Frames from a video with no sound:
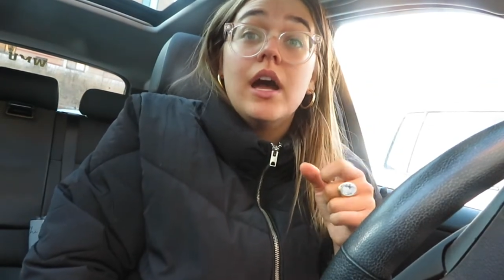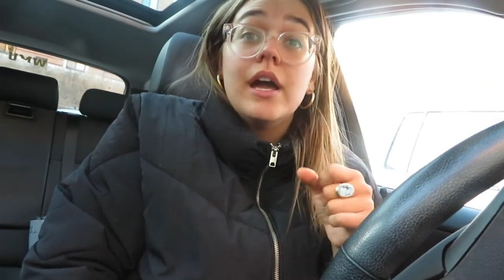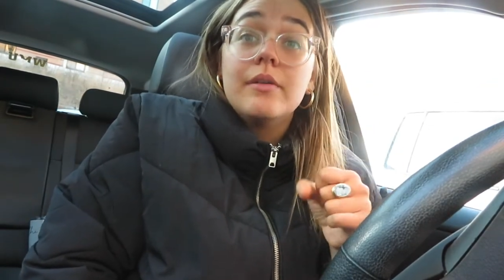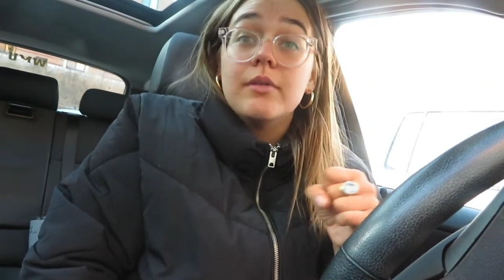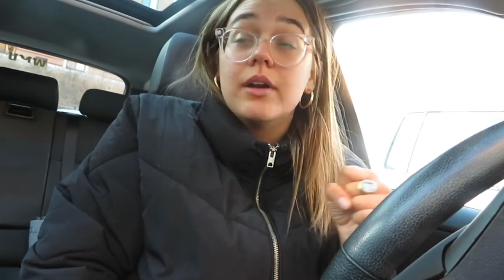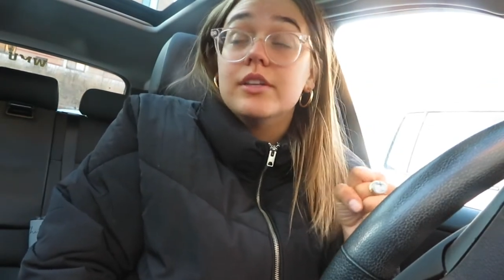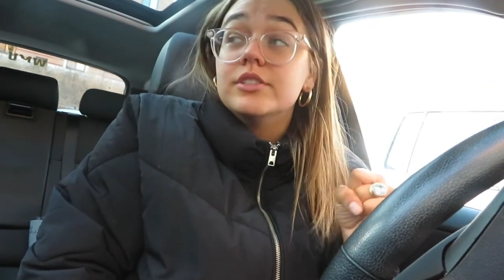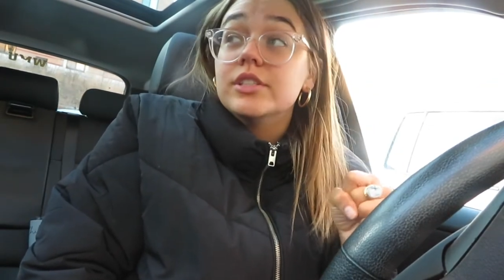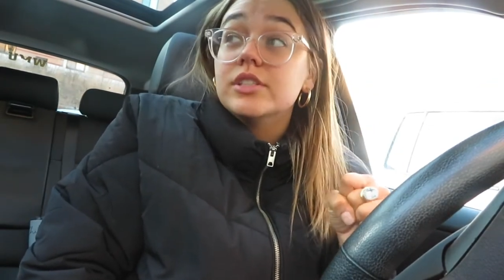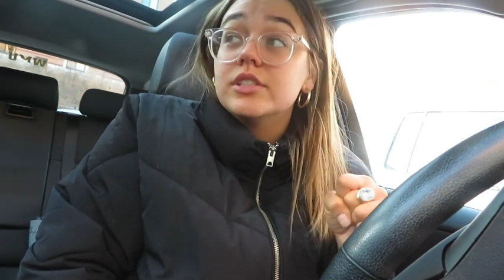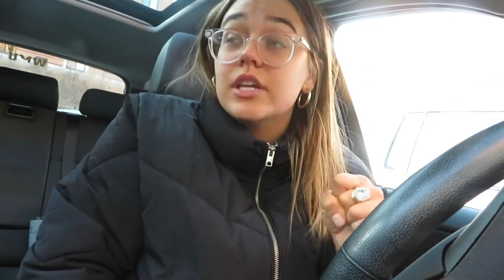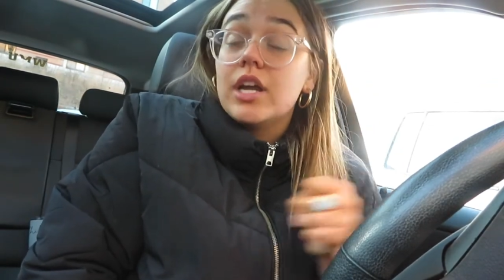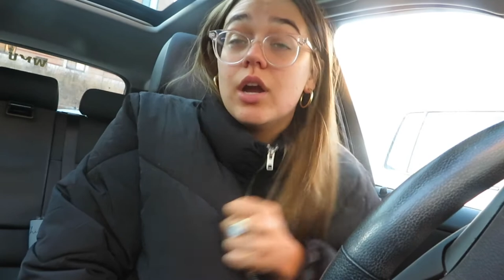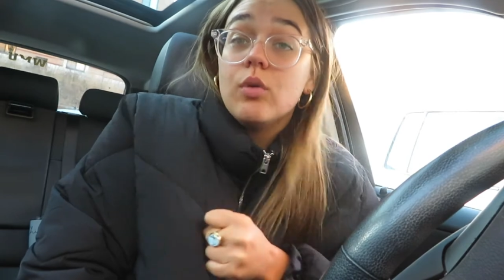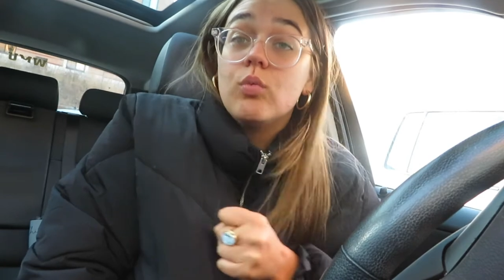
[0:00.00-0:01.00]
I want just
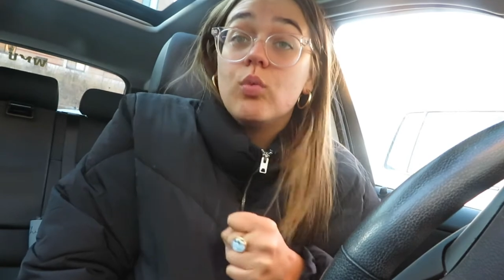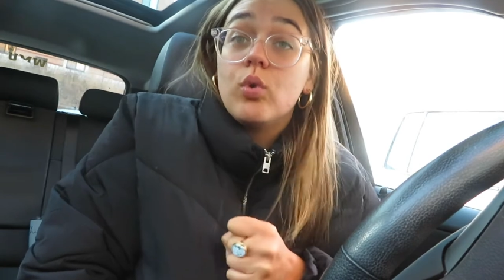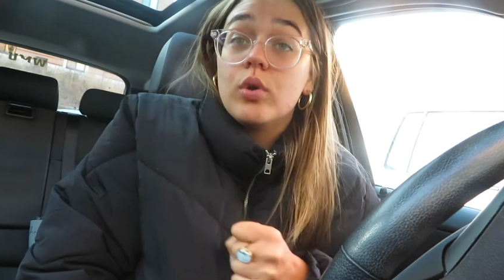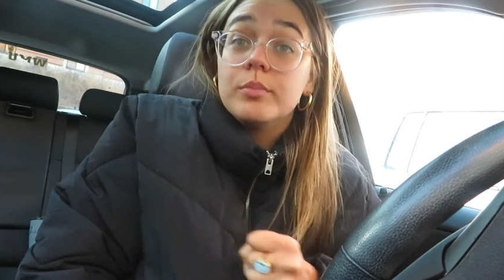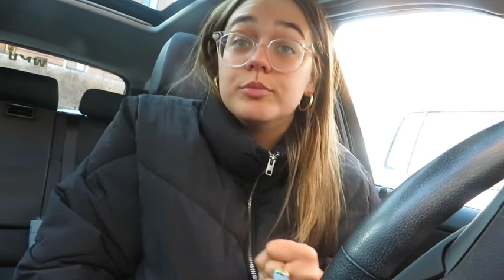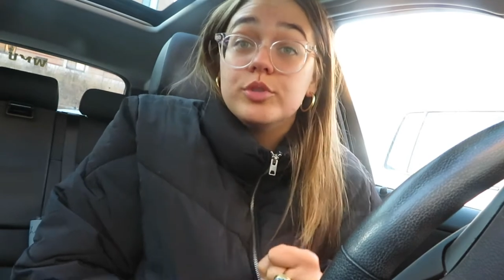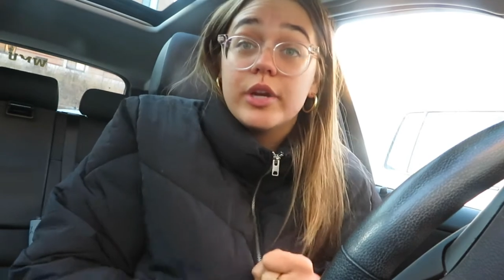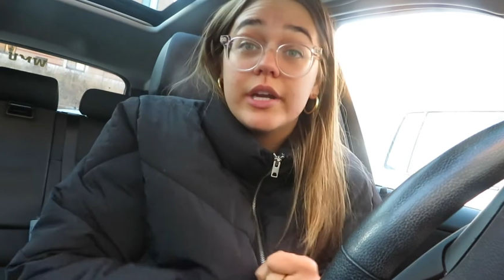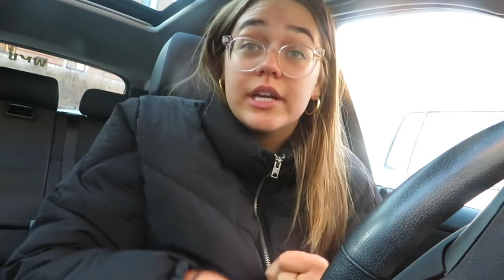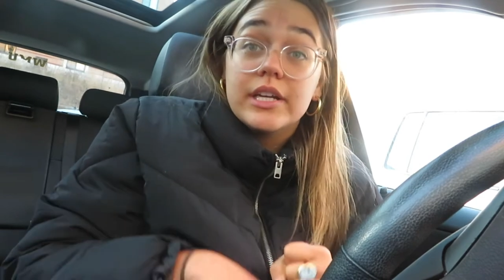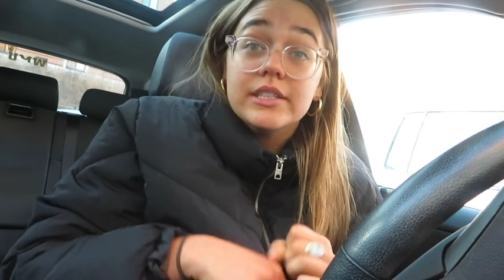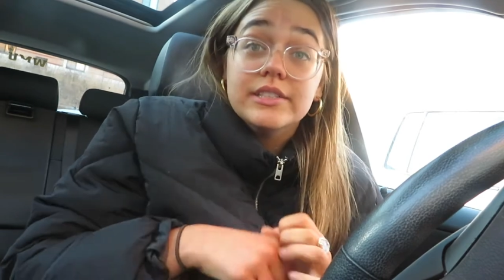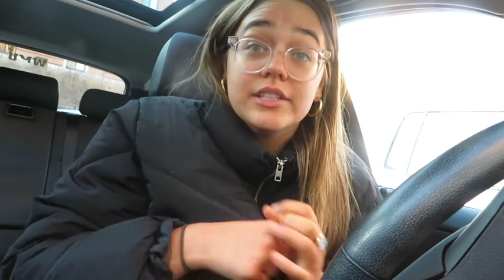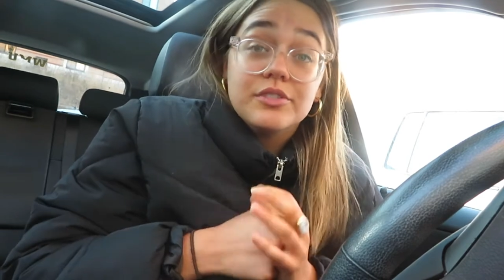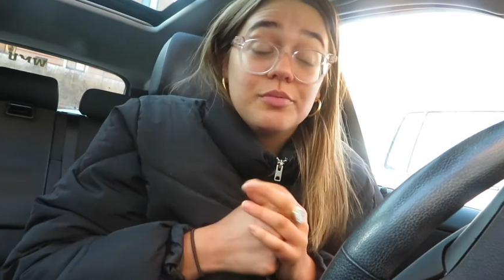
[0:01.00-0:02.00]
like a warm drink
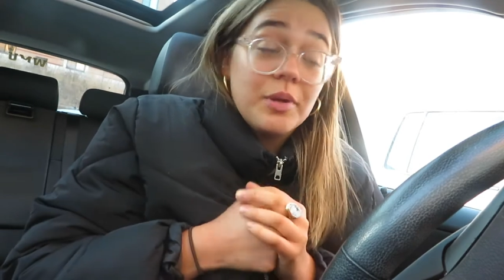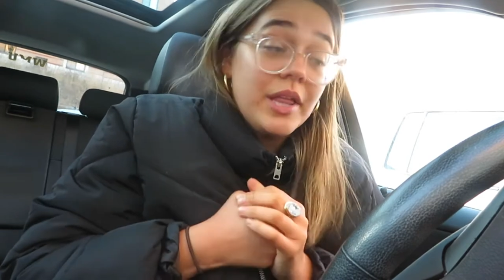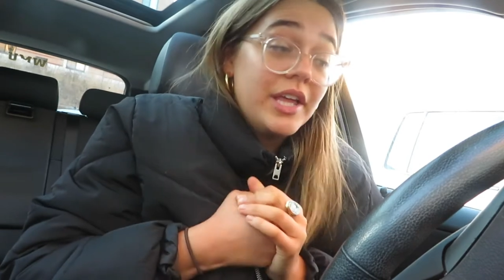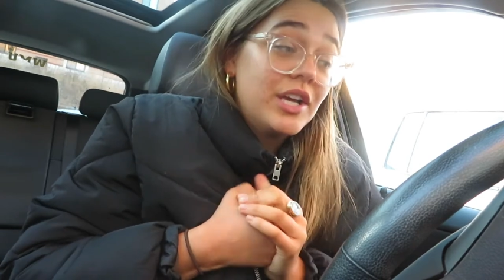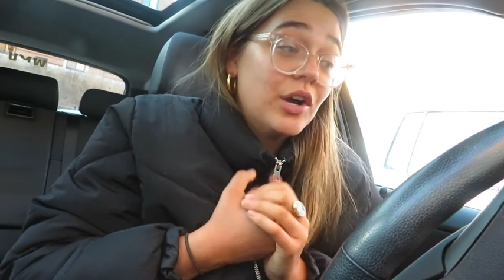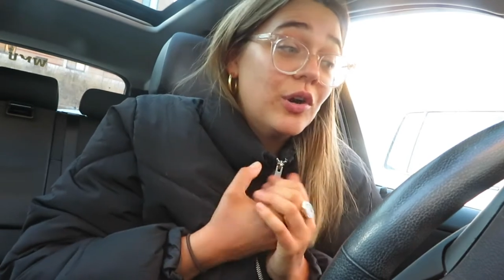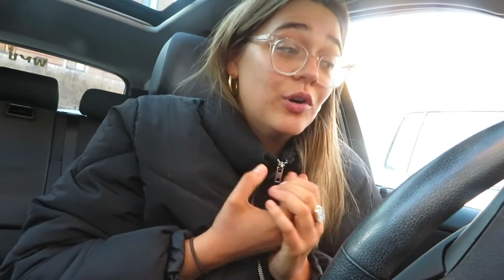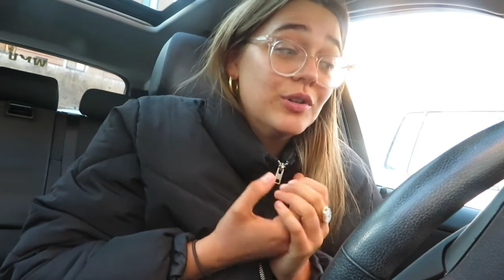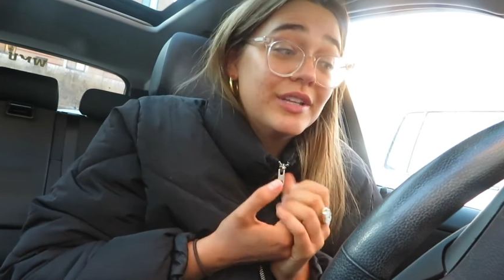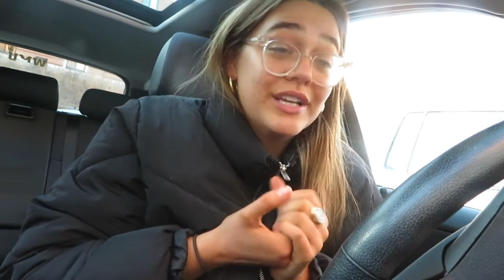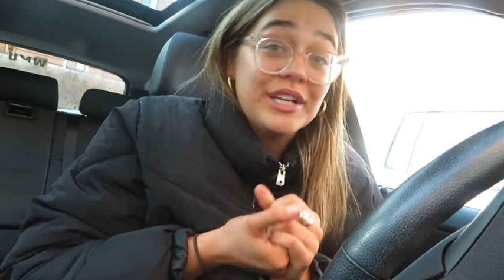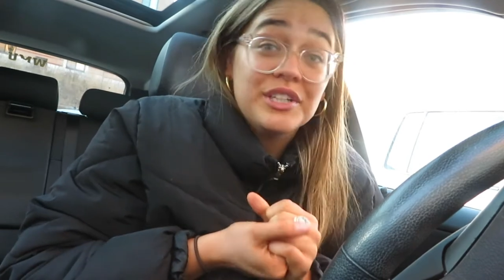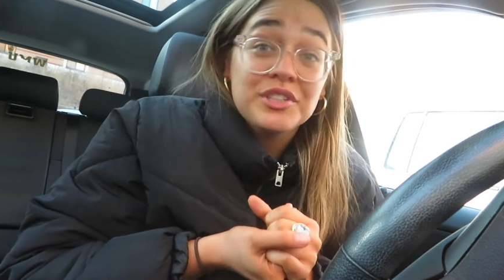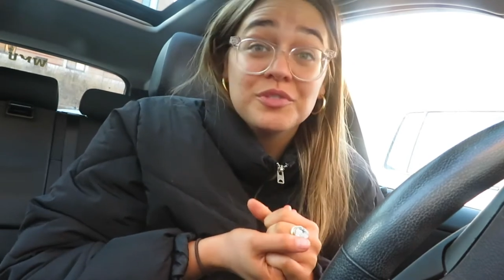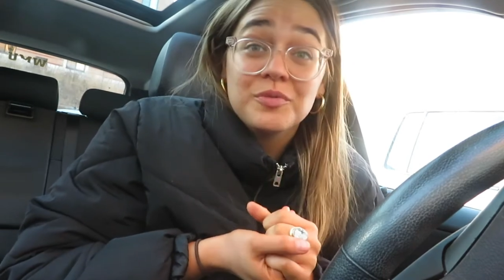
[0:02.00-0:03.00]
because it's really cold,
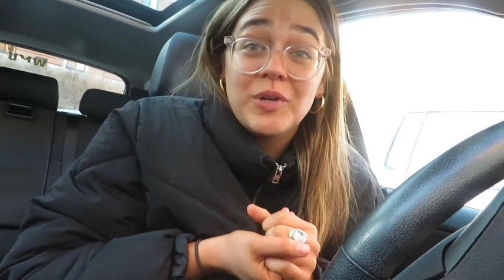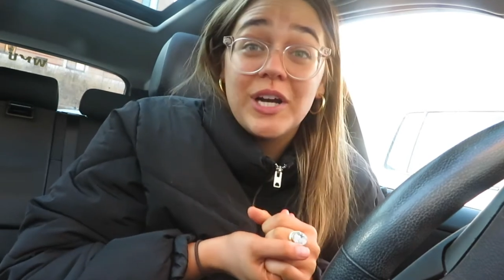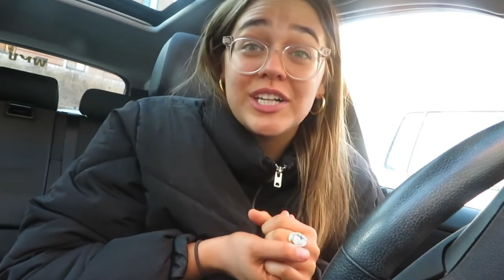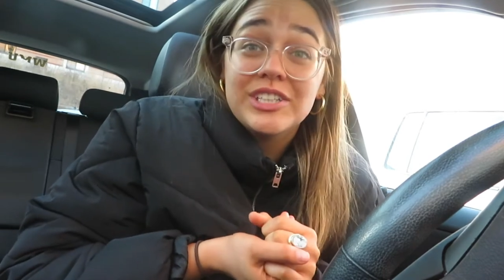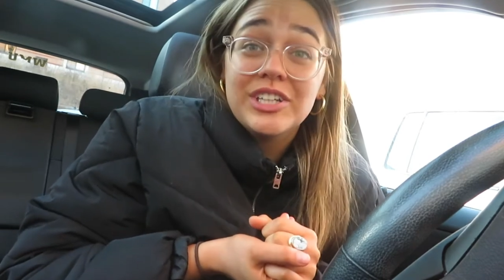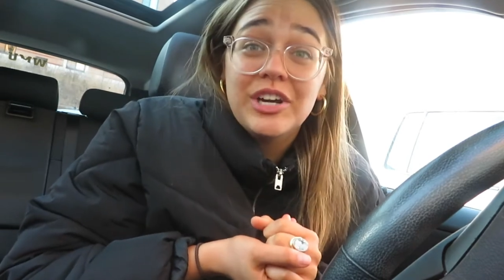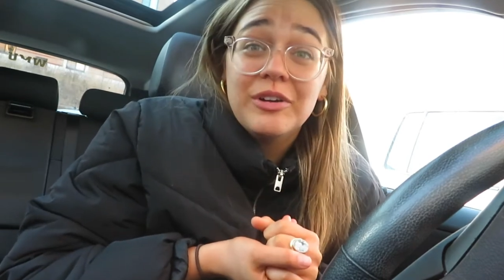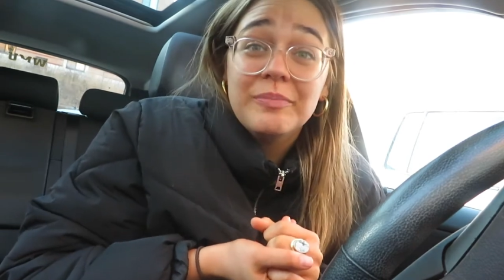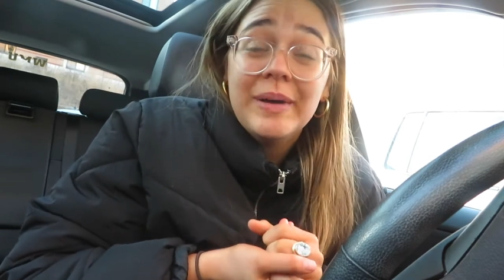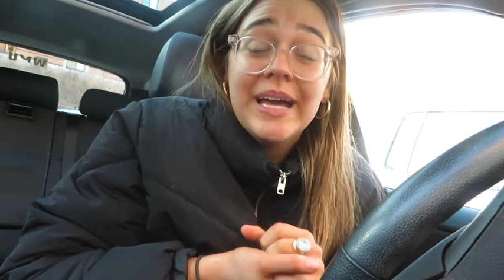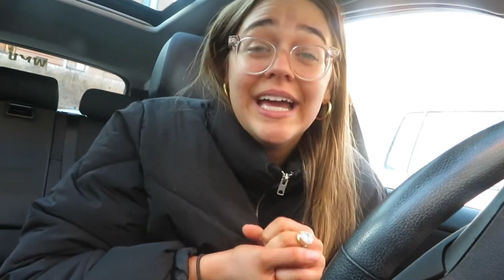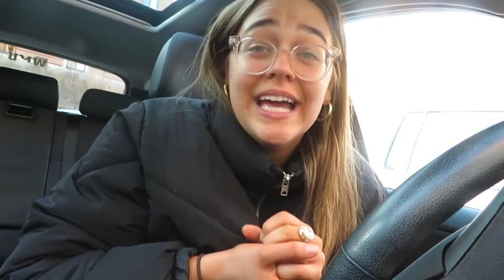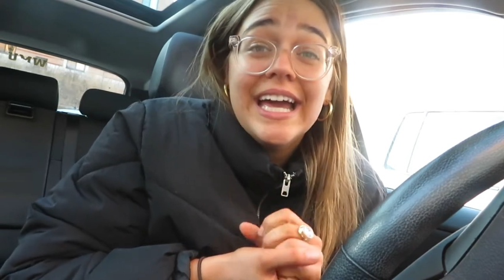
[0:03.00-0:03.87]
and I just walked home